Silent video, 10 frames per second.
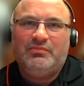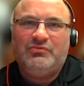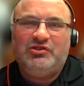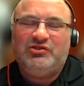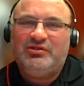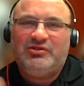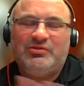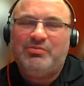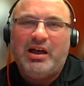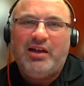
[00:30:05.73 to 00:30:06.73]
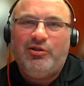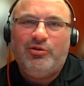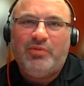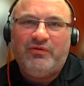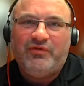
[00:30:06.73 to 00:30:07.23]
Just the smile on
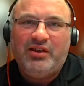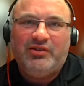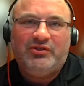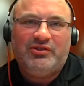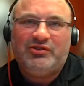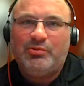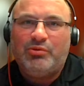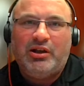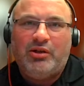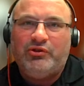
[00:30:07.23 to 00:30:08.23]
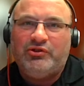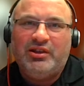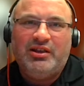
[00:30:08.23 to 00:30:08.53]
my face to someone else